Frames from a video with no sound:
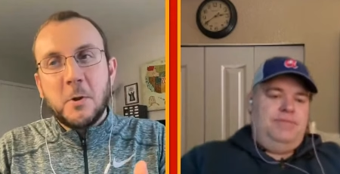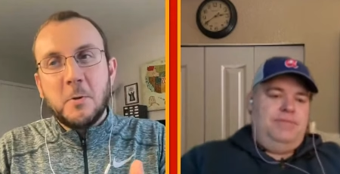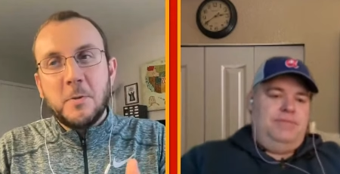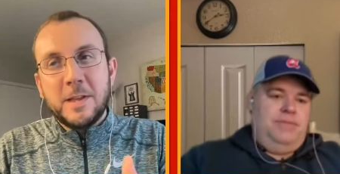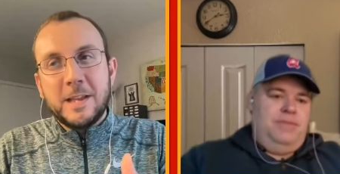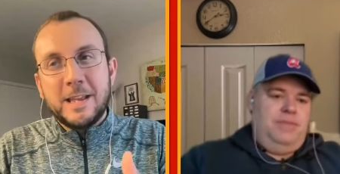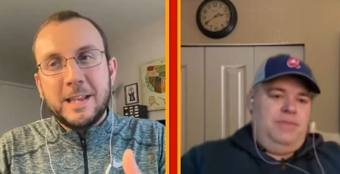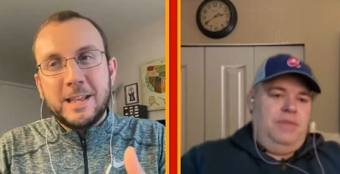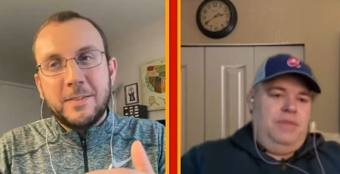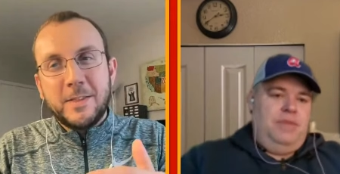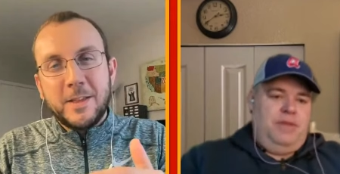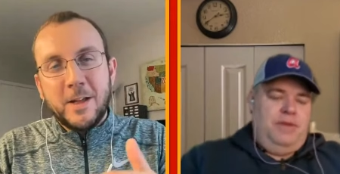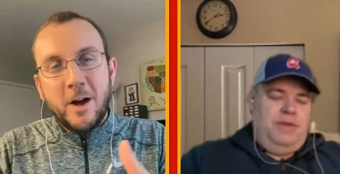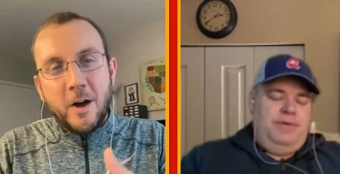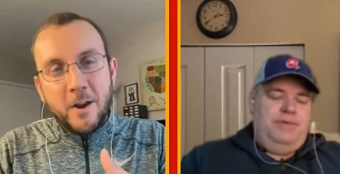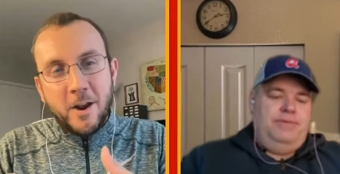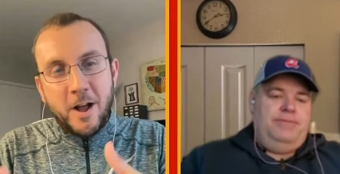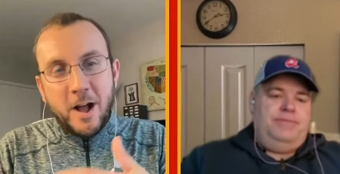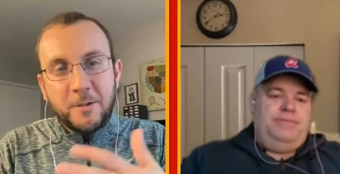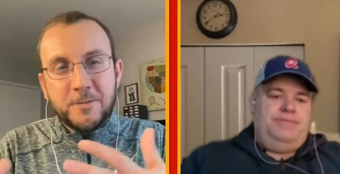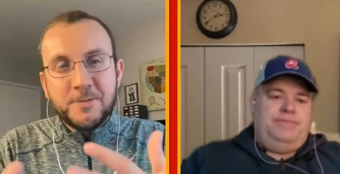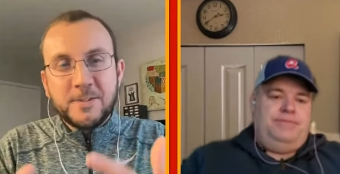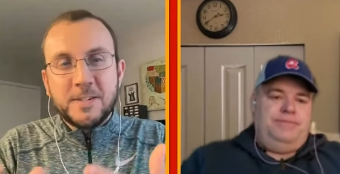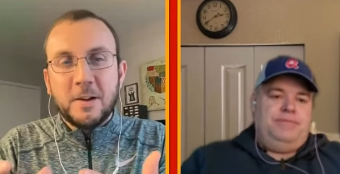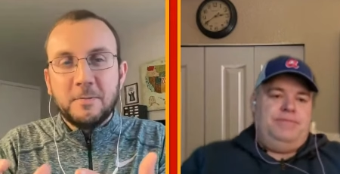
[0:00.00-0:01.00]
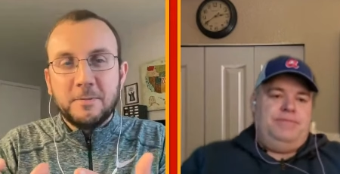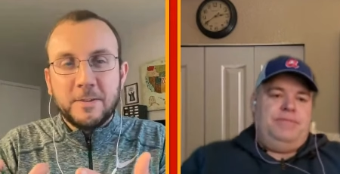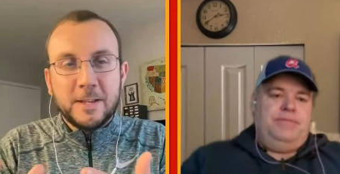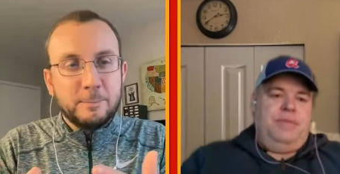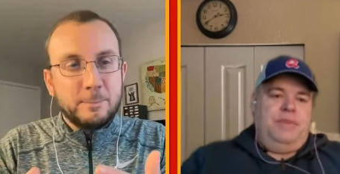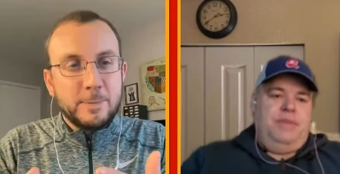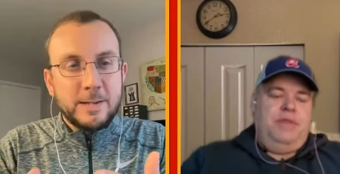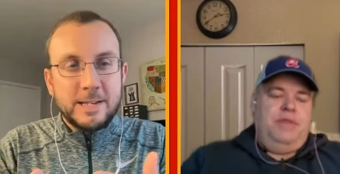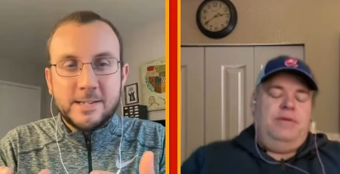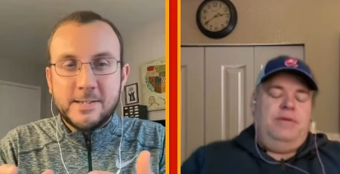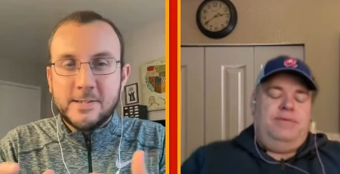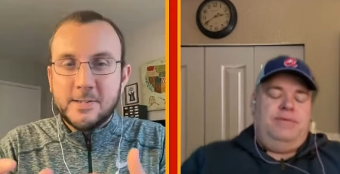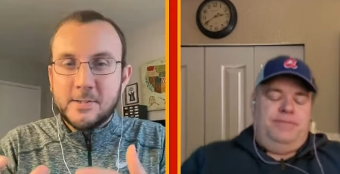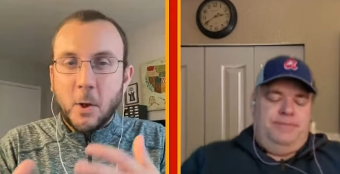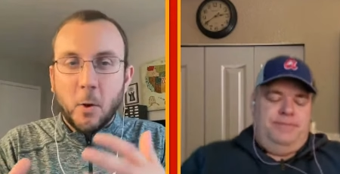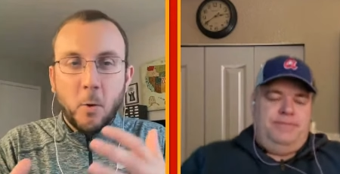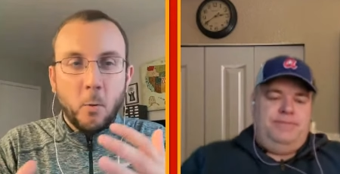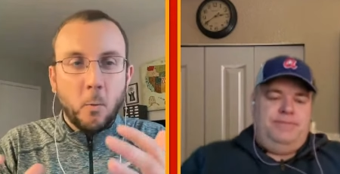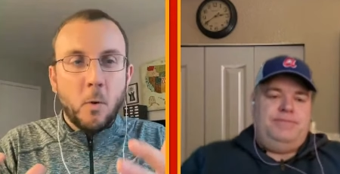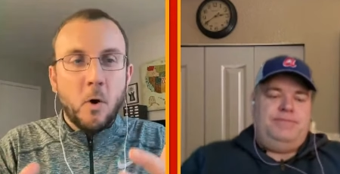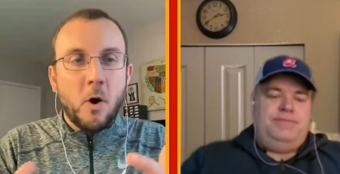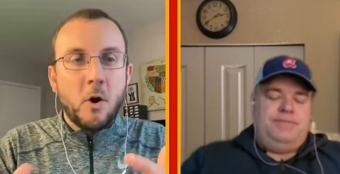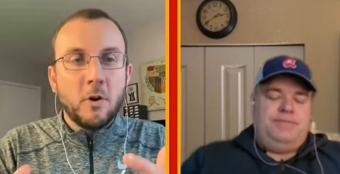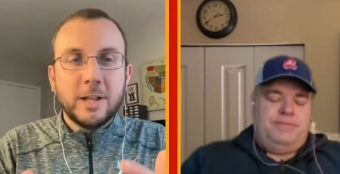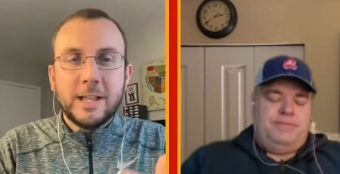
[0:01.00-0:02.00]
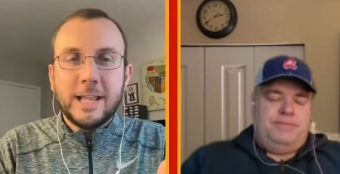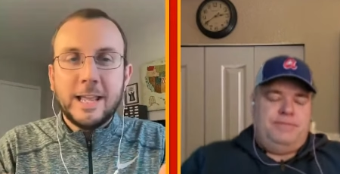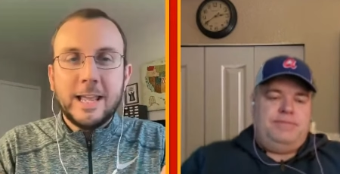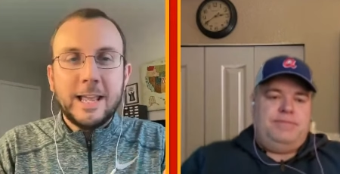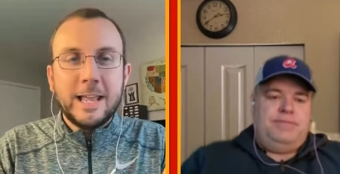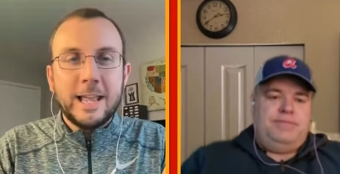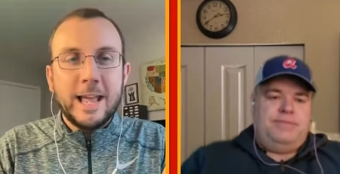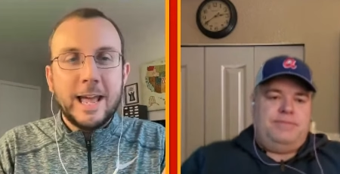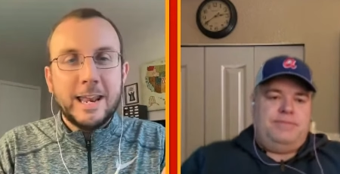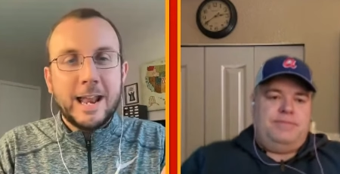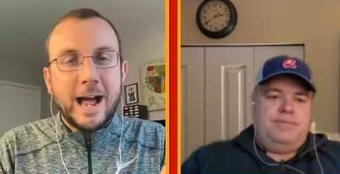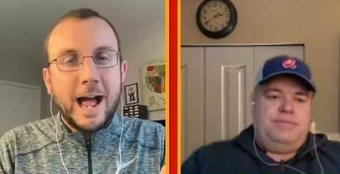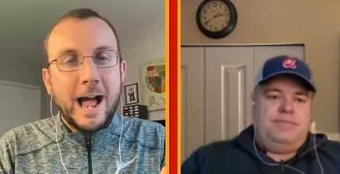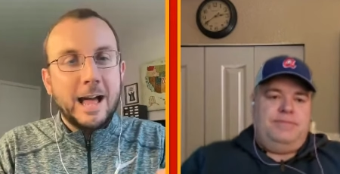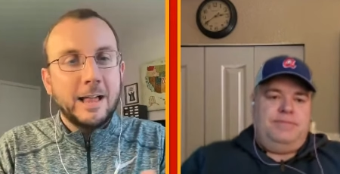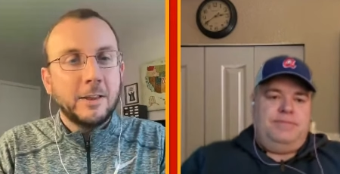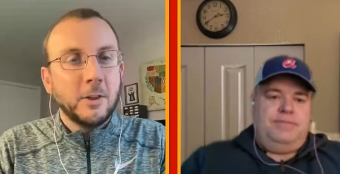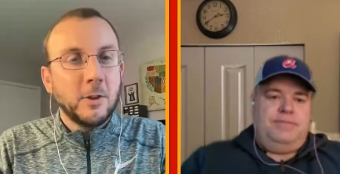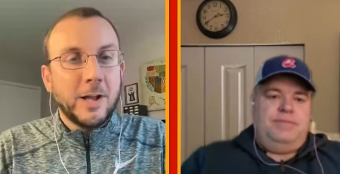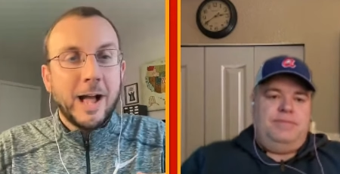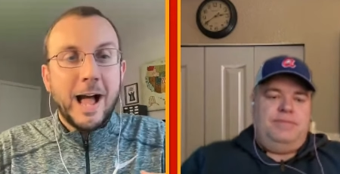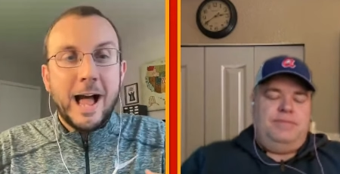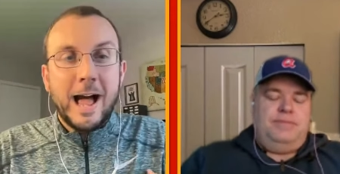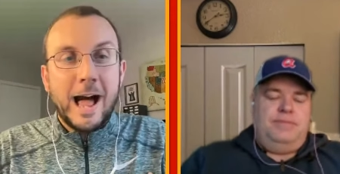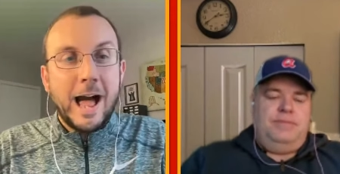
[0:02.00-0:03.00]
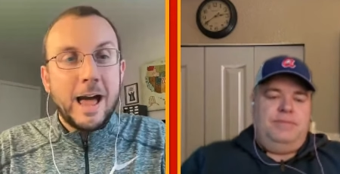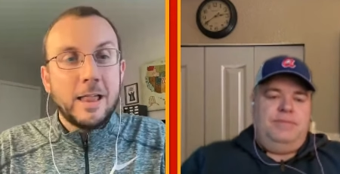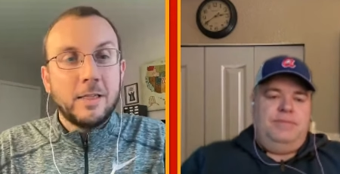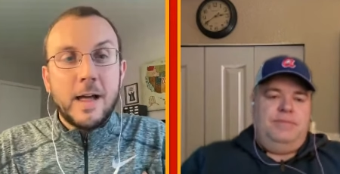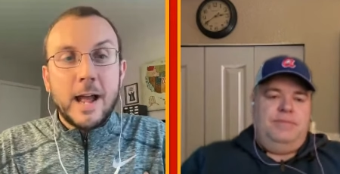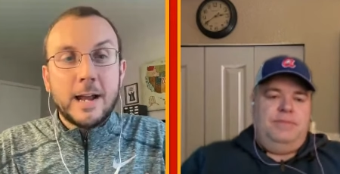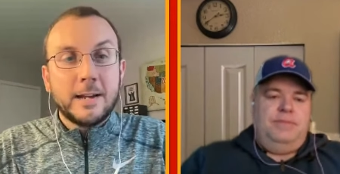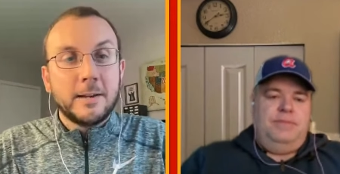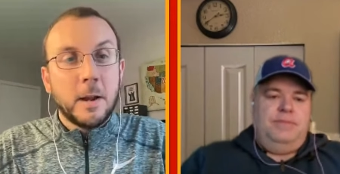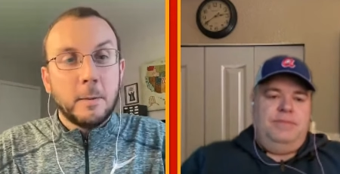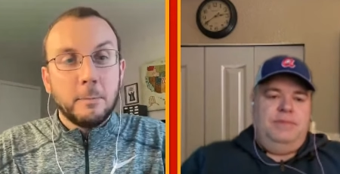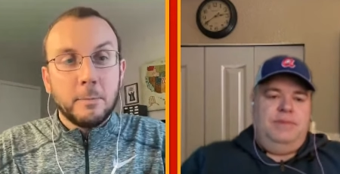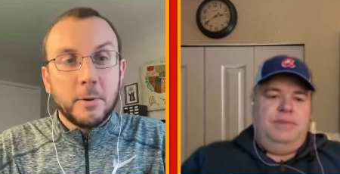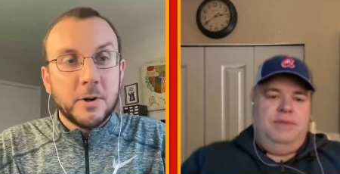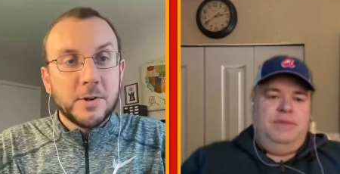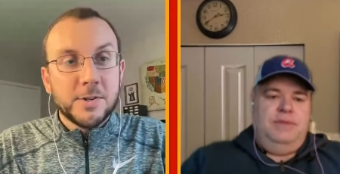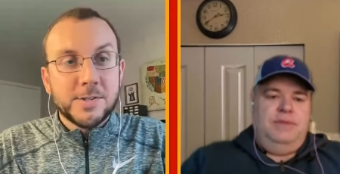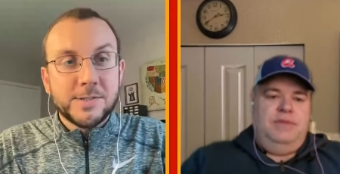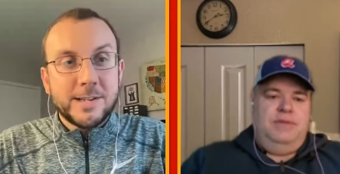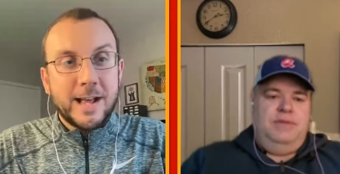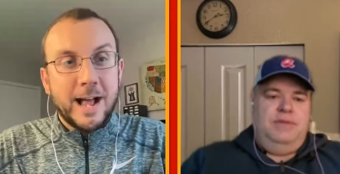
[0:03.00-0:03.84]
Speaker 1: The the on off stuff can be so wonky. And I look, I, I like numbers.